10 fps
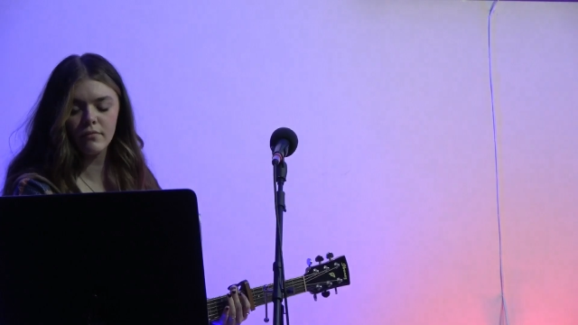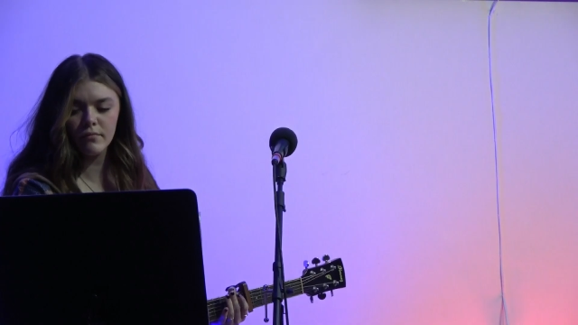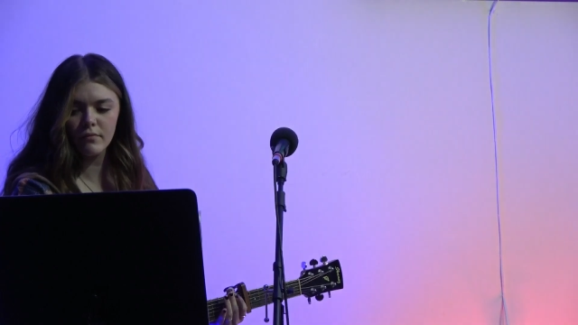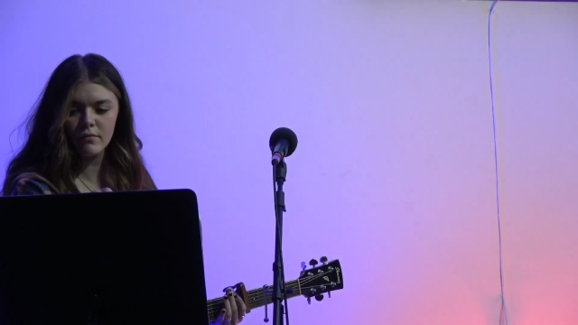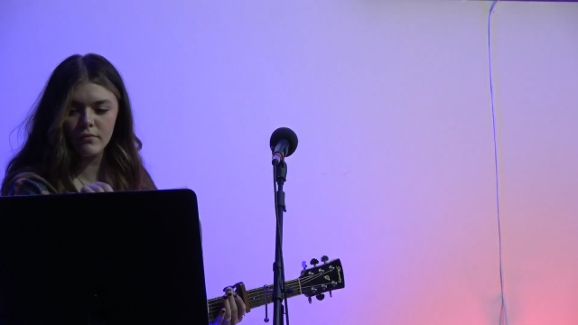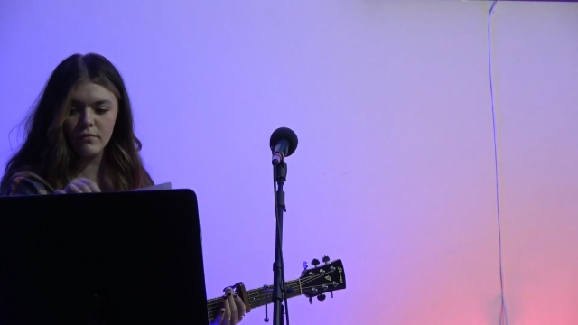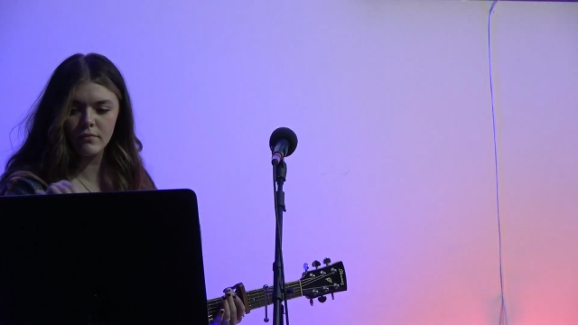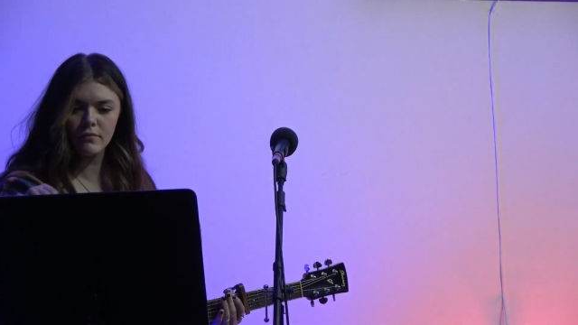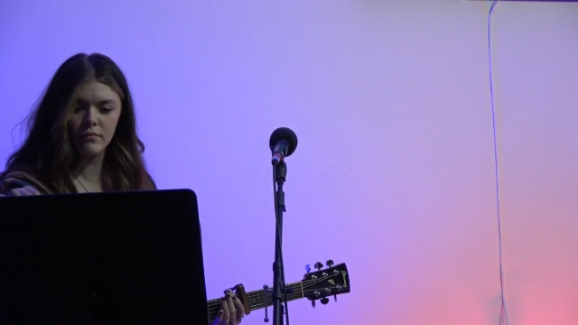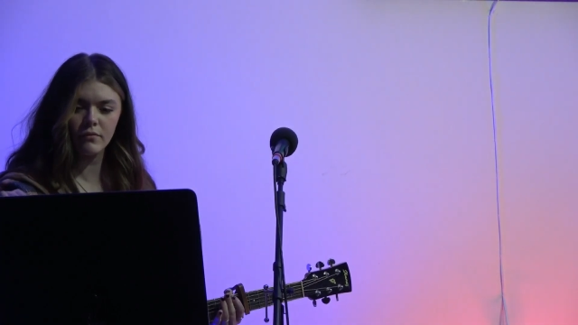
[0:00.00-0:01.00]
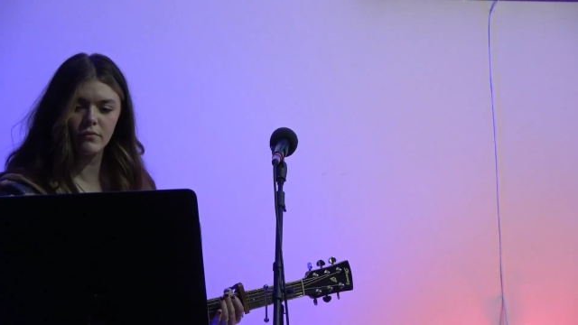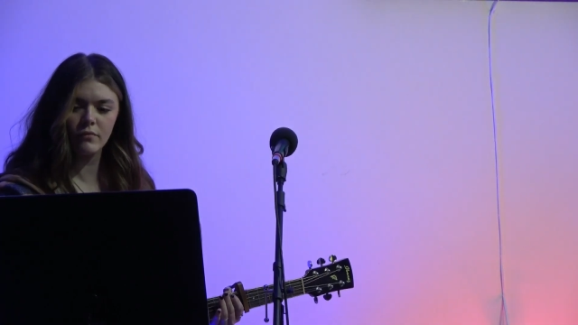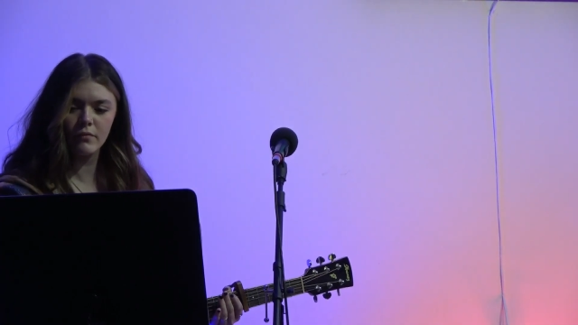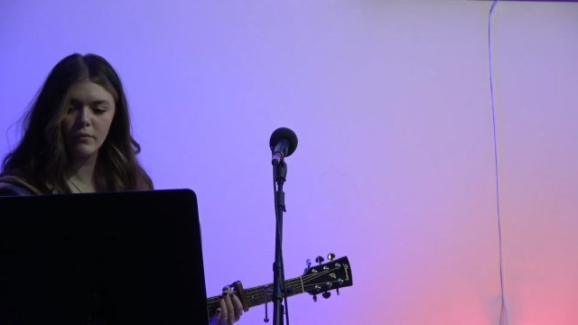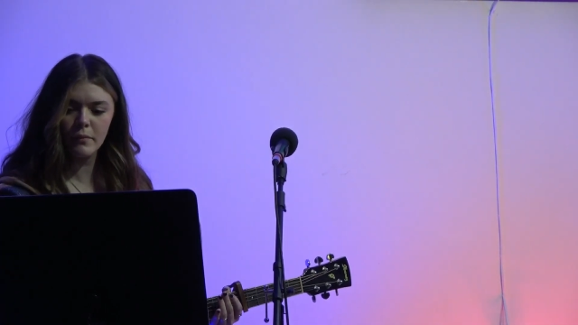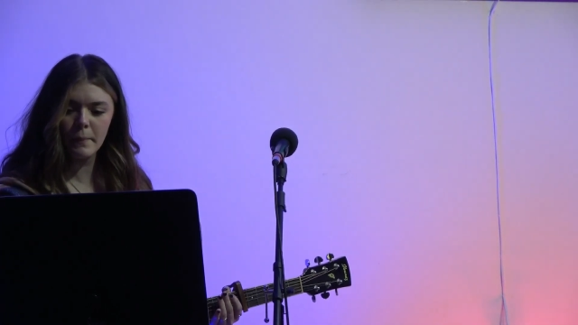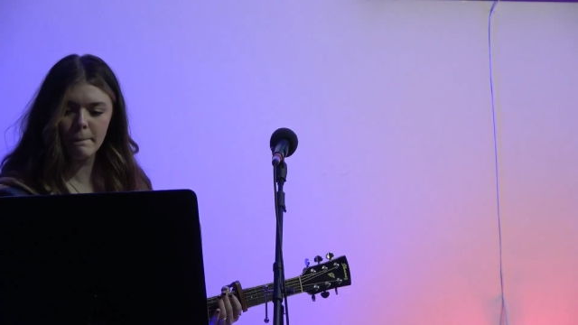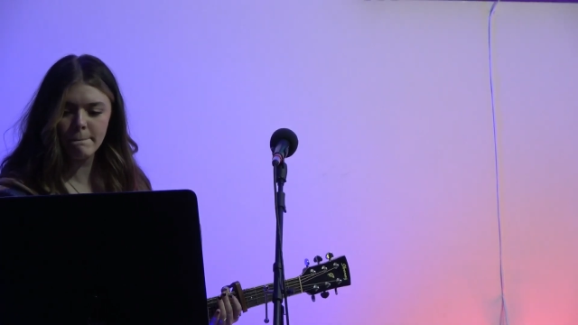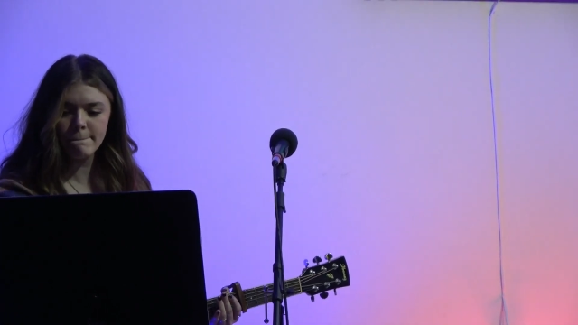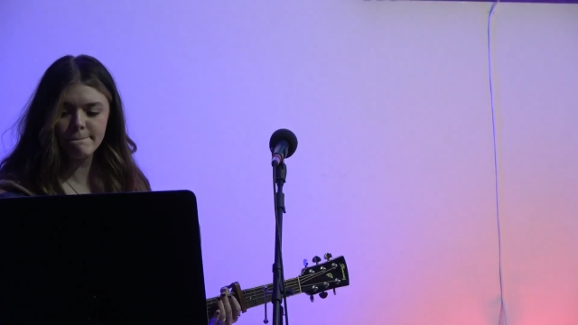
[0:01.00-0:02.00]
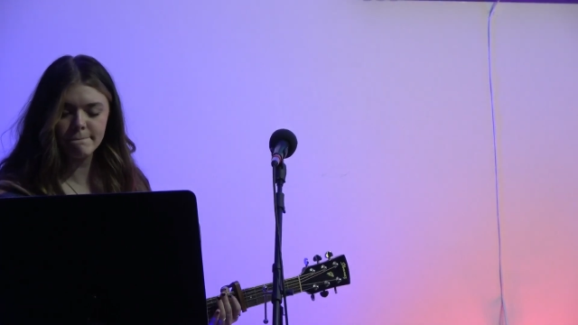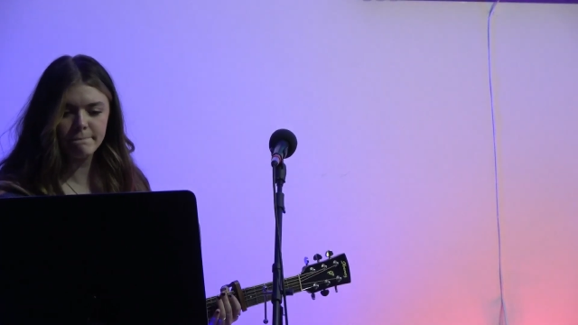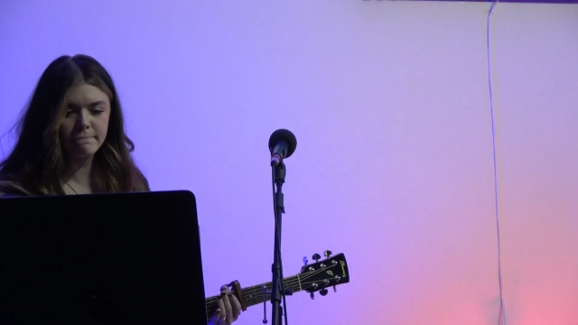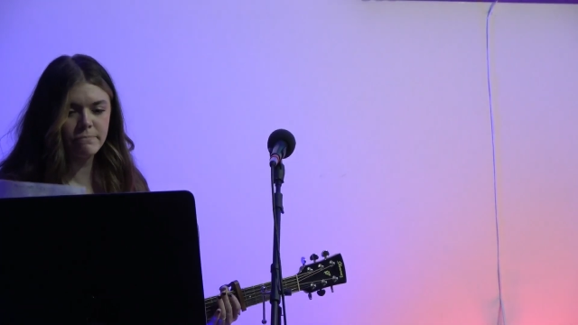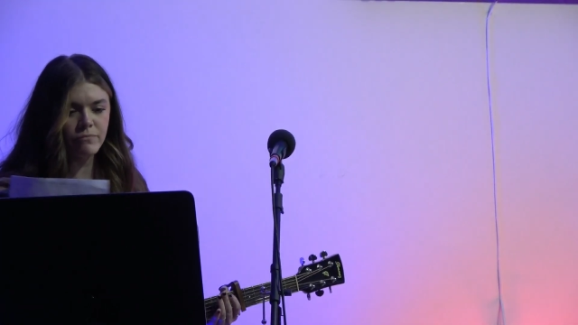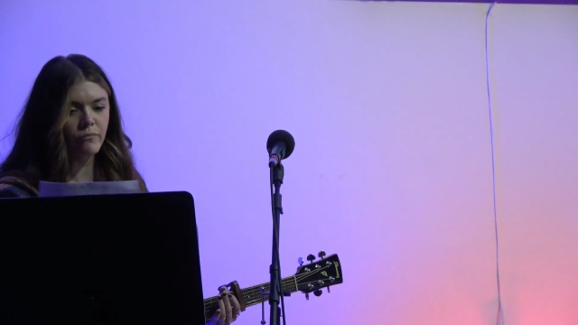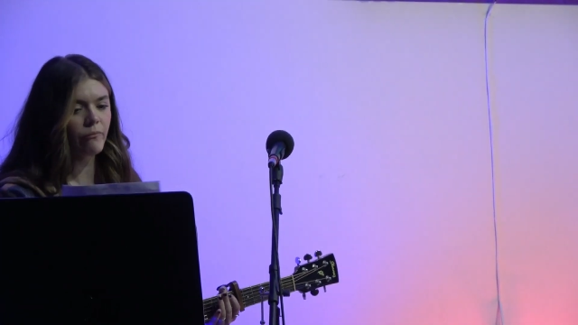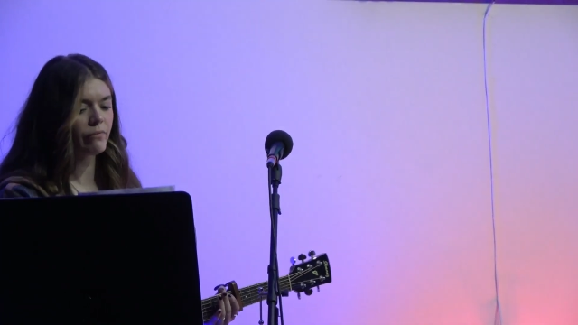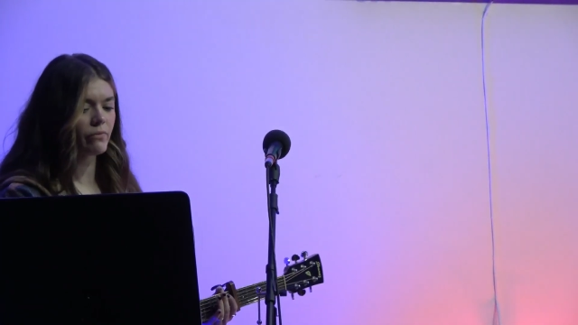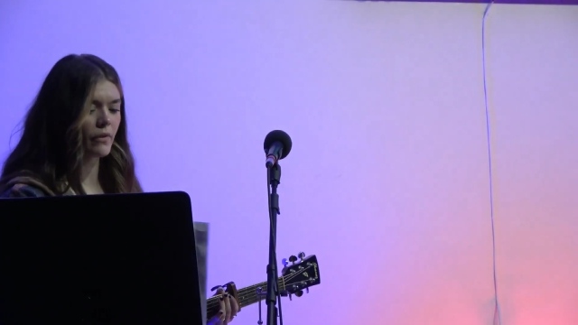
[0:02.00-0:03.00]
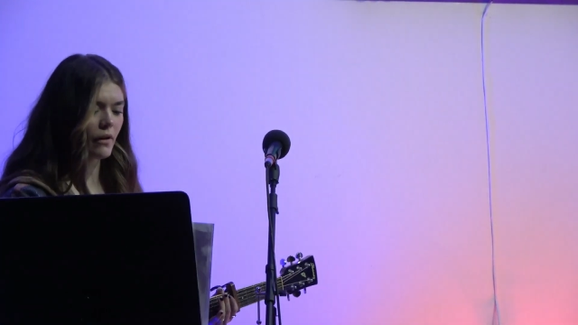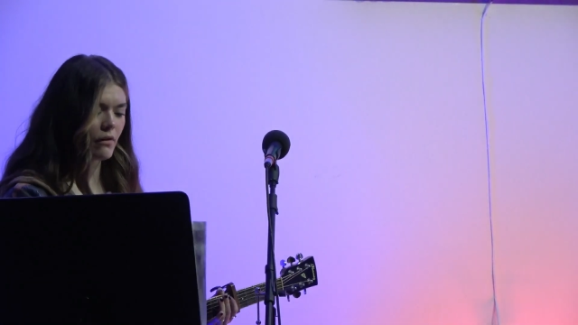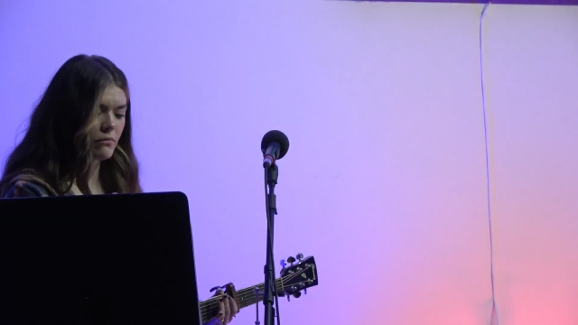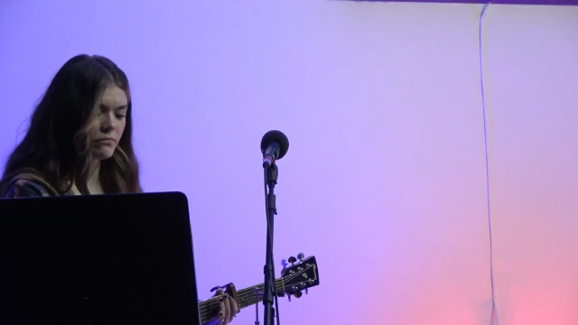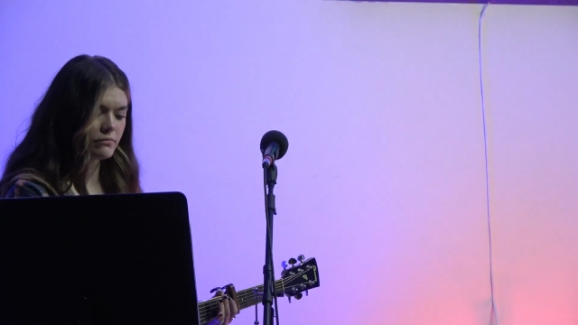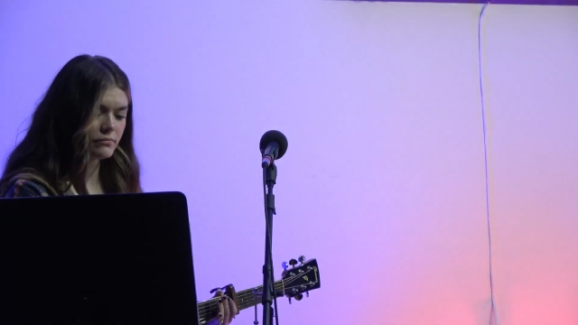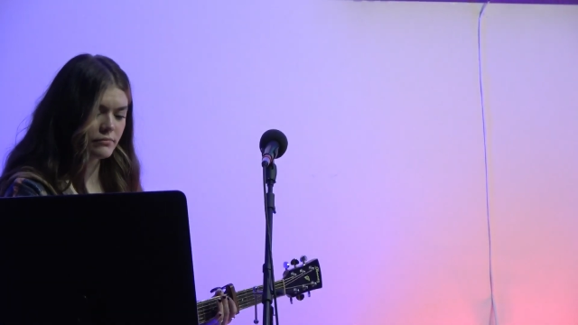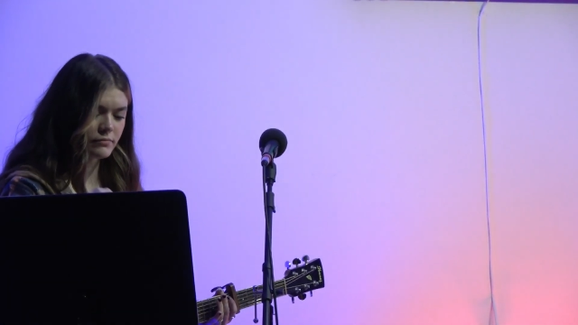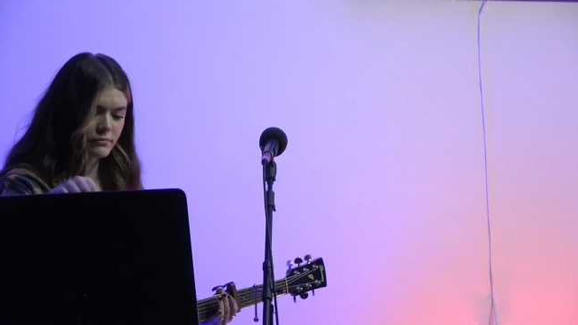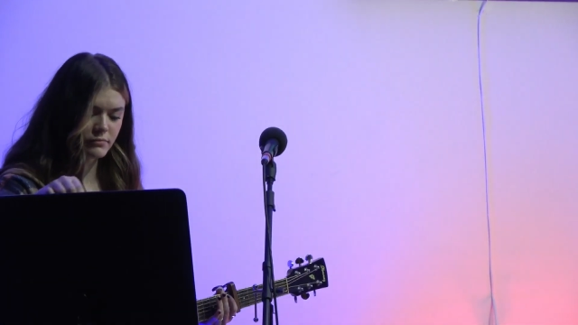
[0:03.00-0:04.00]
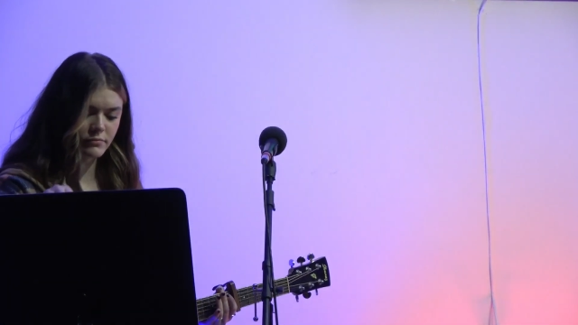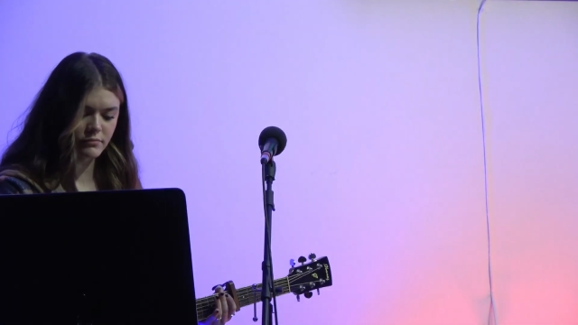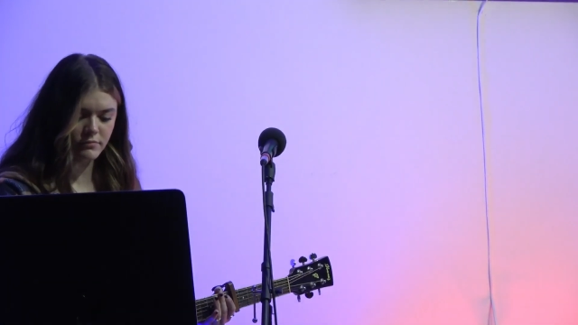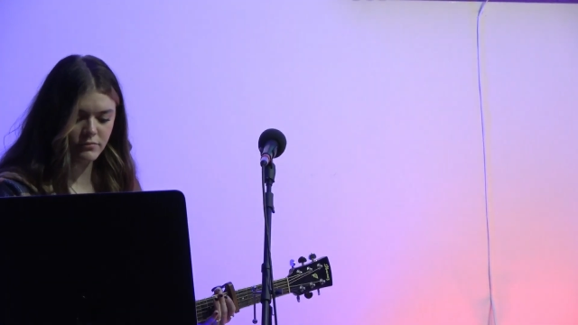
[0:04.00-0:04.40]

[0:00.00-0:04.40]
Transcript: Nothing is said.